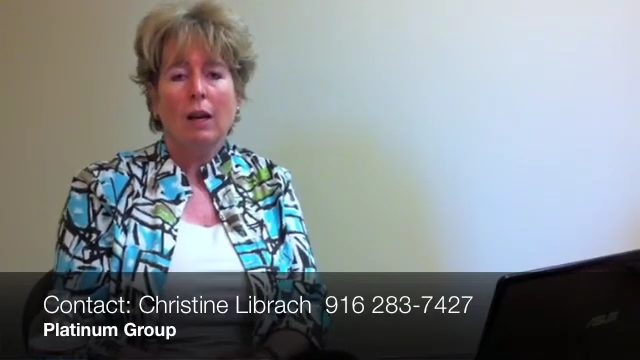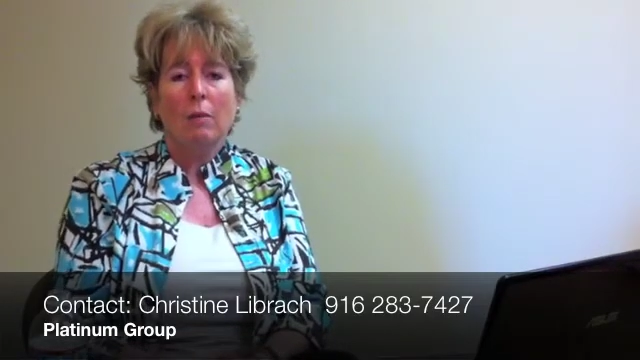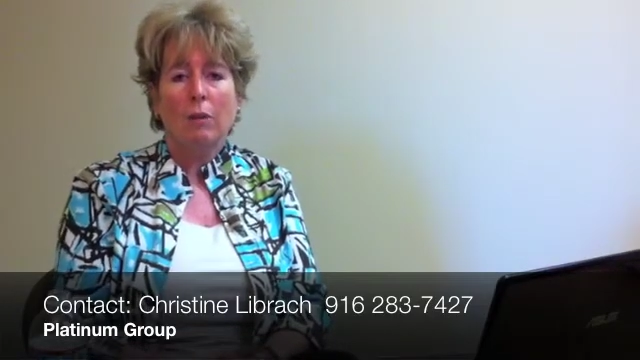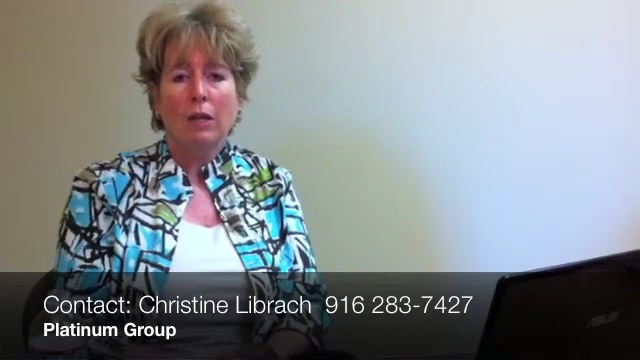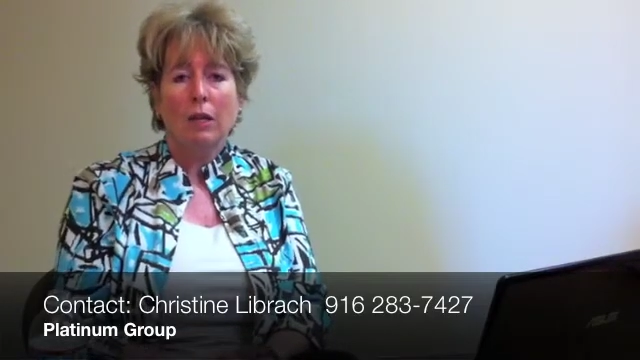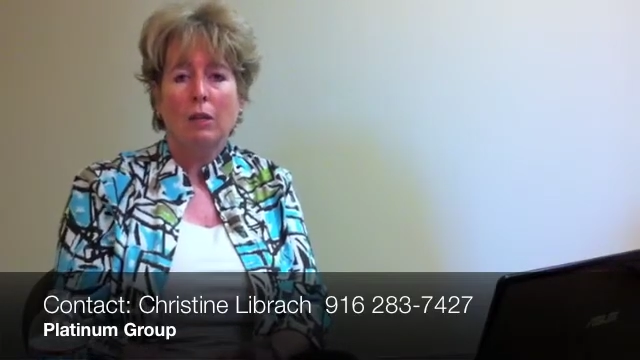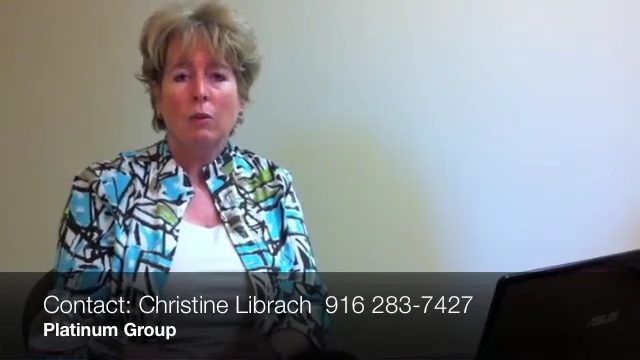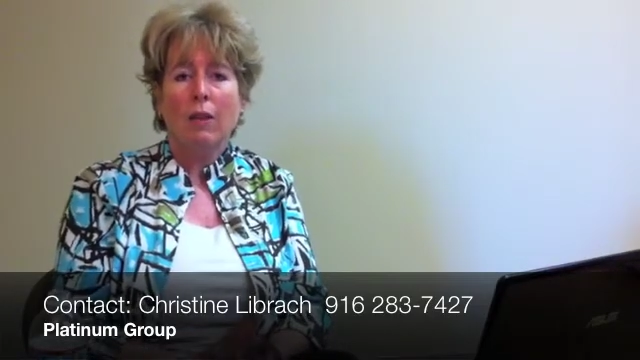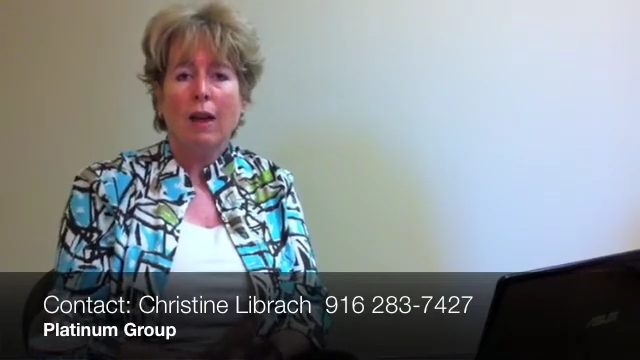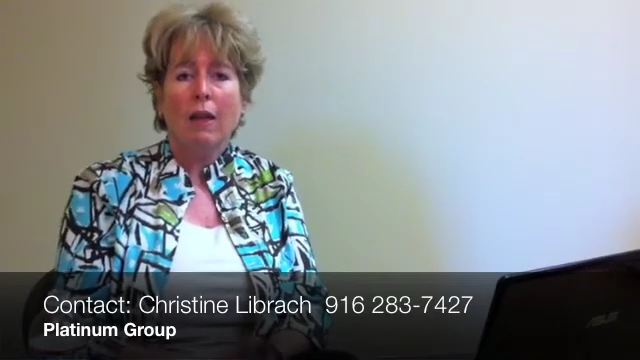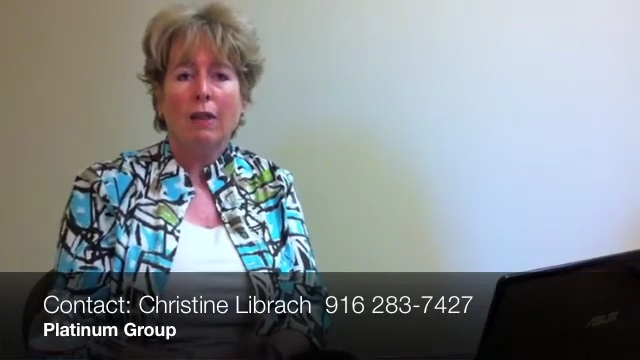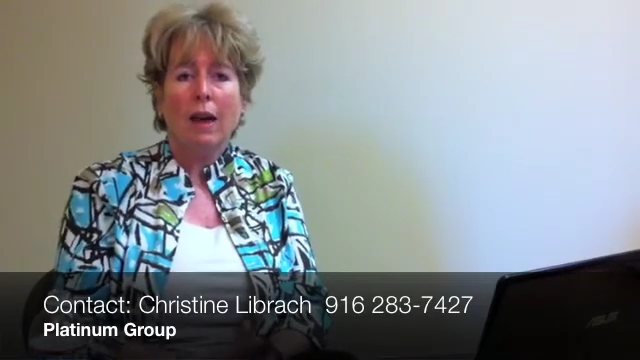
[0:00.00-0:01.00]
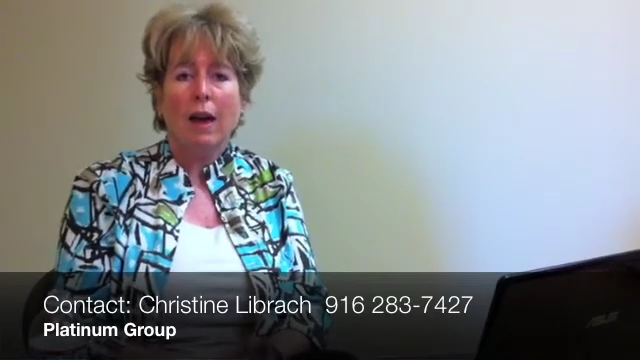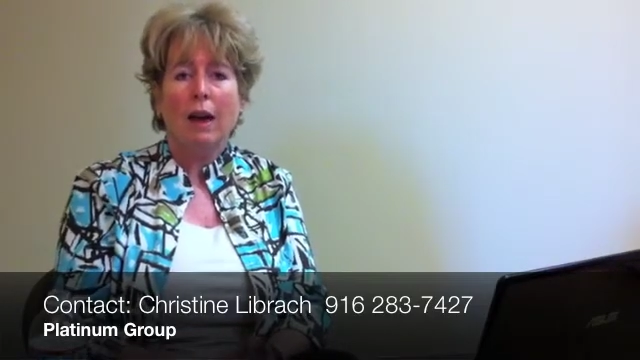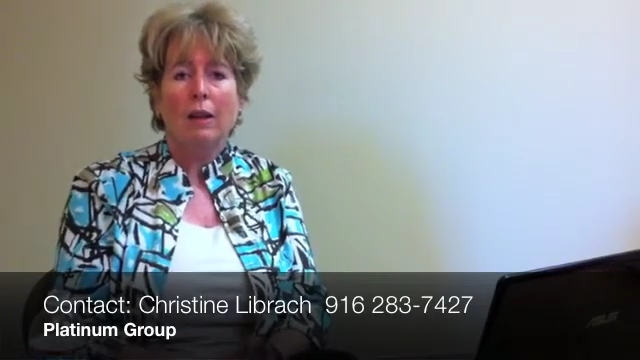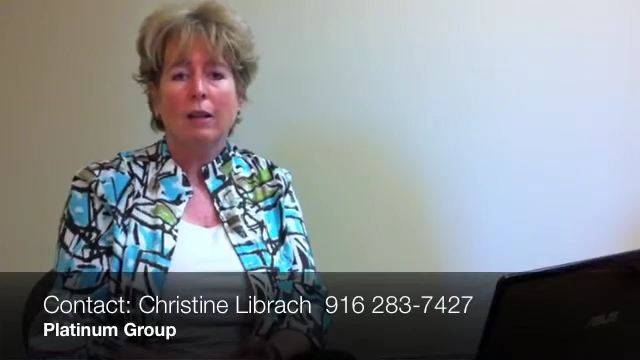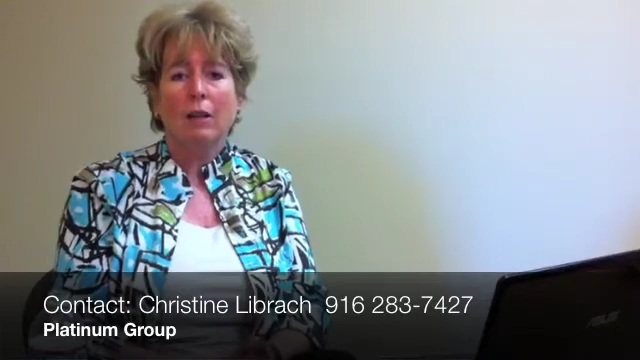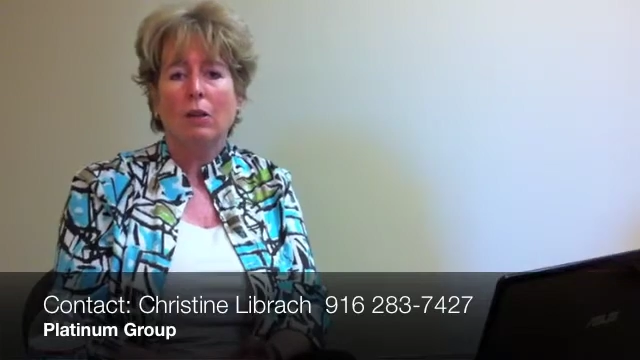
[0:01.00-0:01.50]
because without
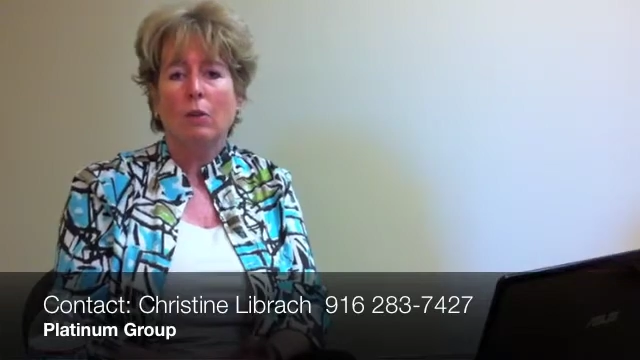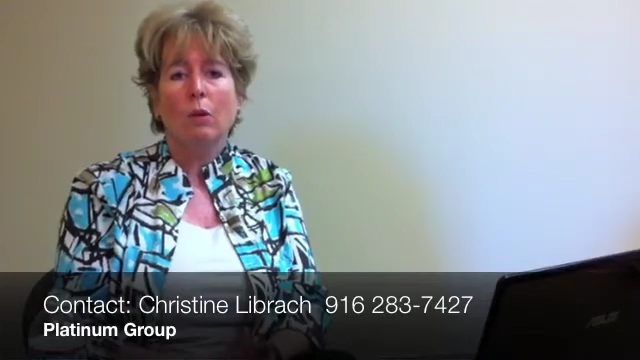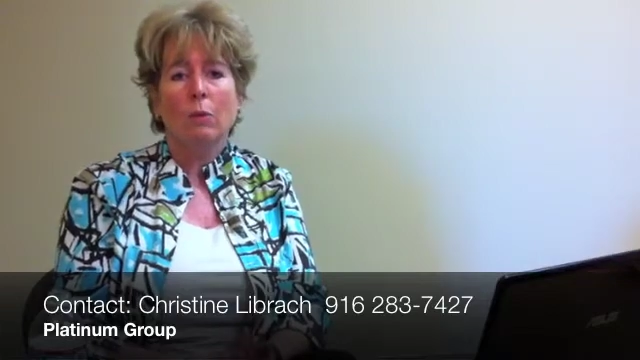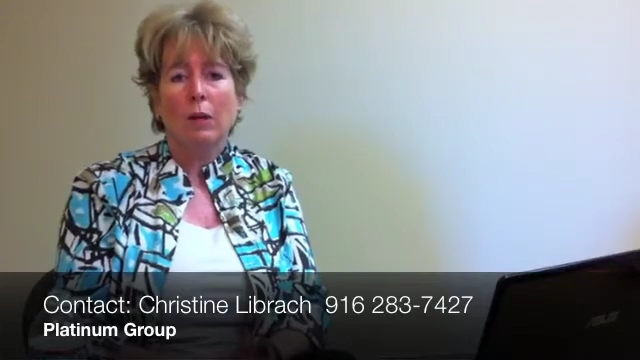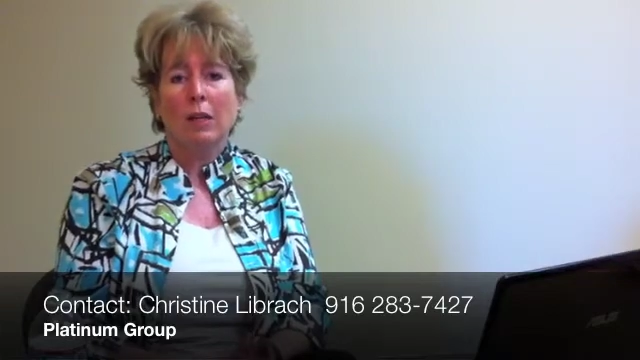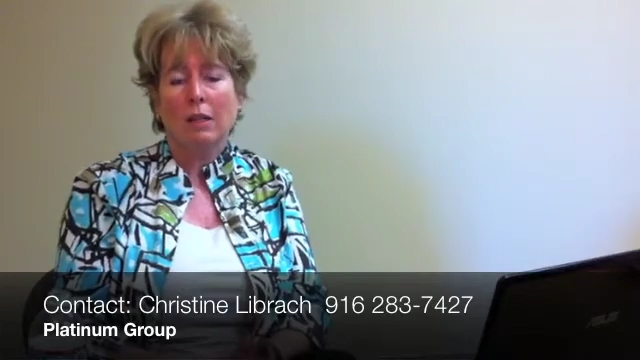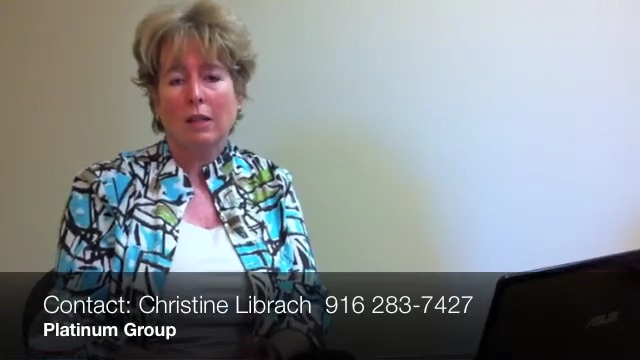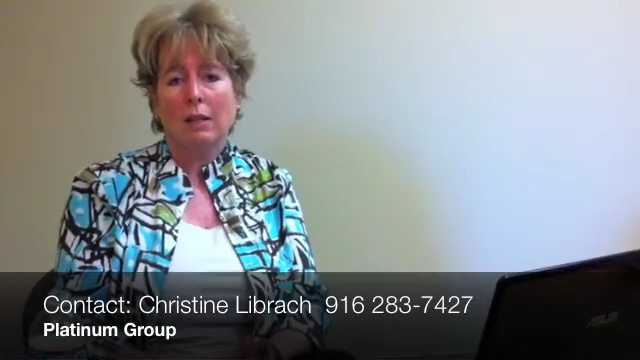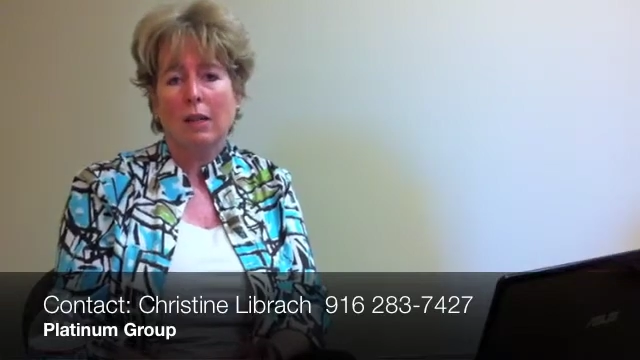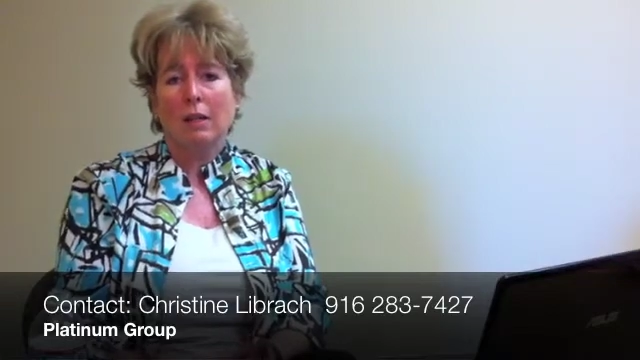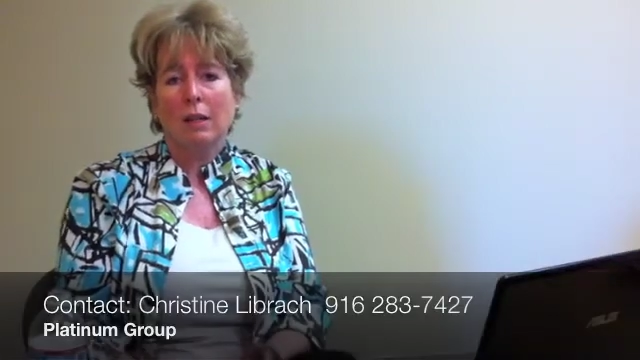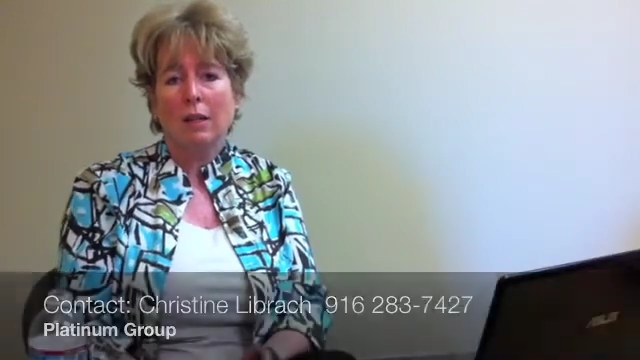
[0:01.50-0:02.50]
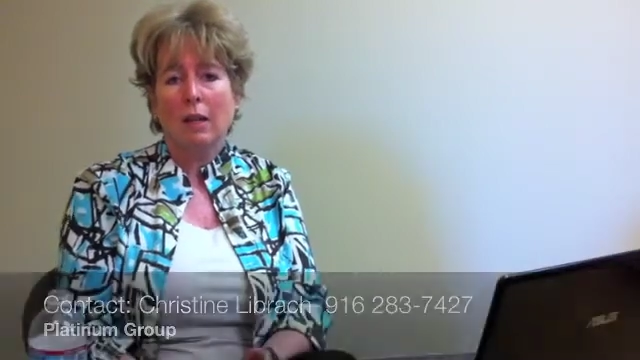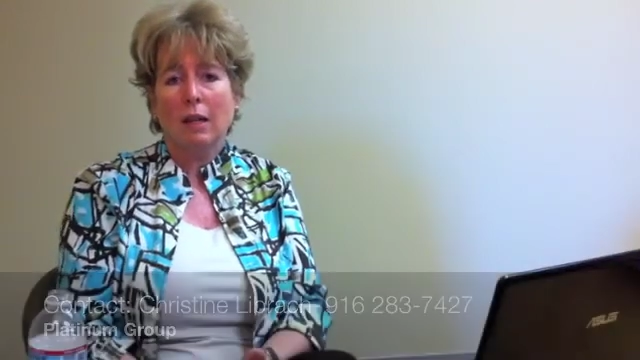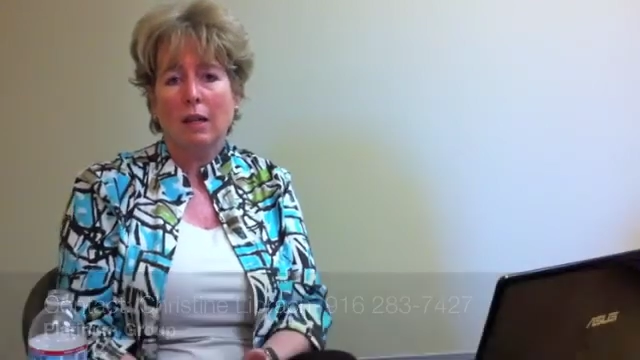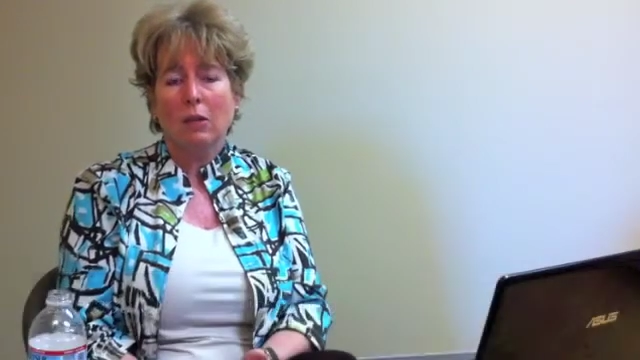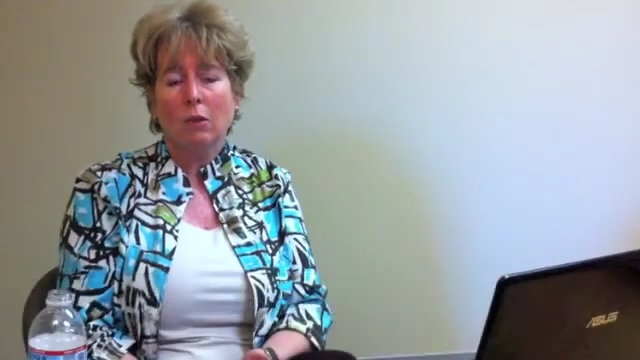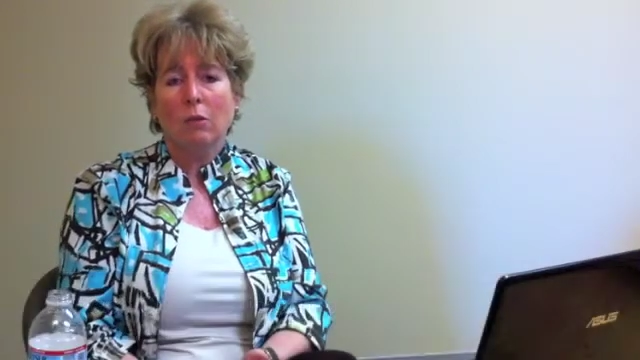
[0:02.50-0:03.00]
that, you won't be a success in getting
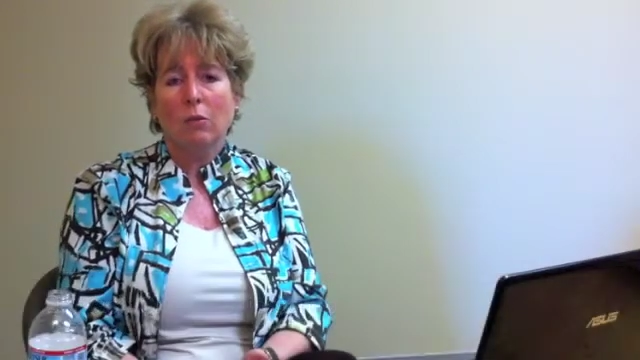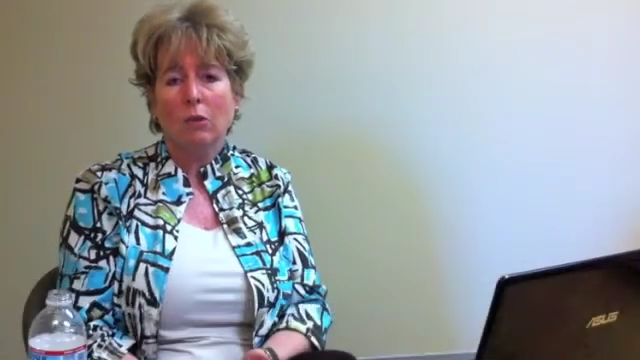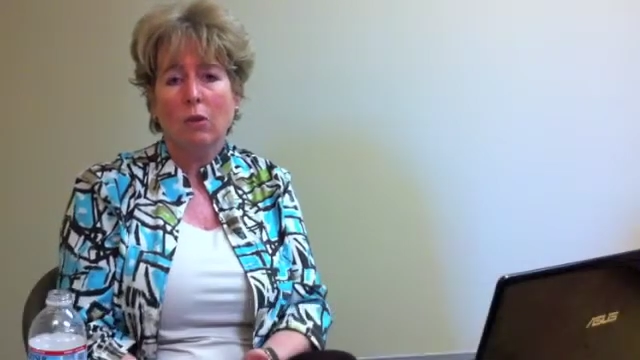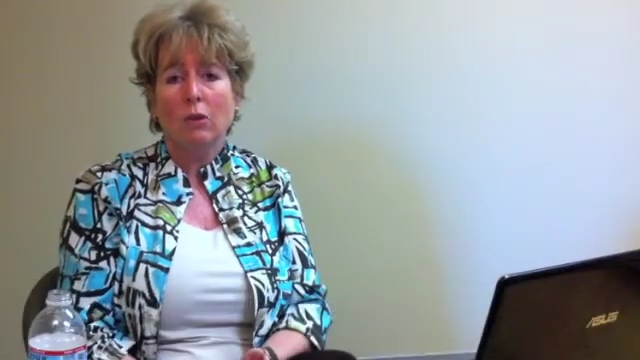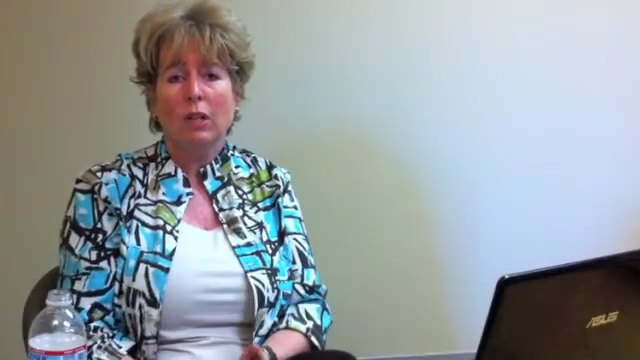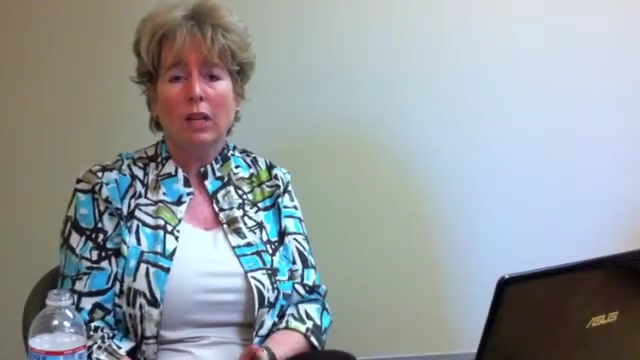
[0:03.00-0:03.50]
these homes sold,